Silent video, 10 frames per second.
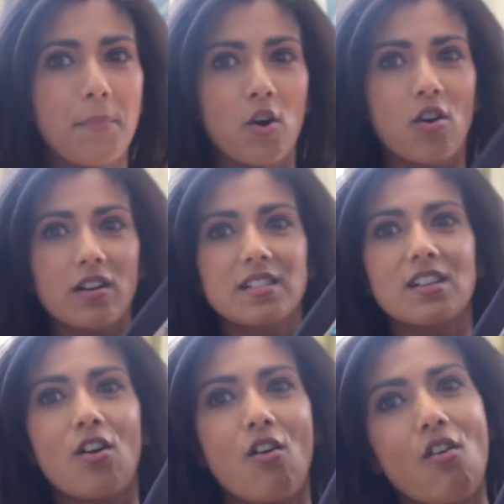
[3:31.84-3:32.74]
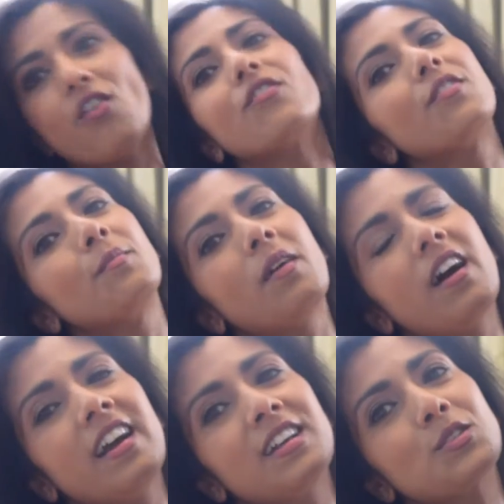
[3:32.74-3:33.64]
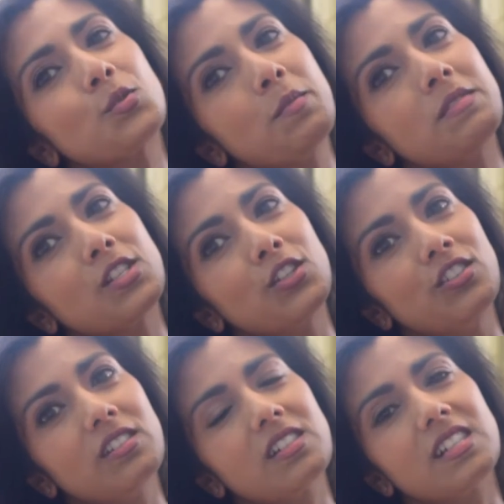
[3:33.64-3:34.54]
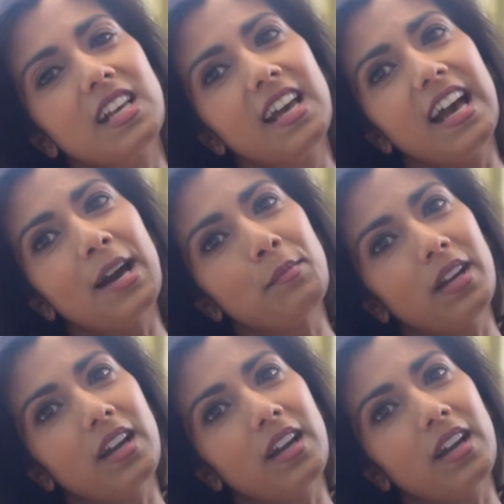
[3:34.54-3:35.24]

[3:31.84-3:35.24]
box of my swimsuits and my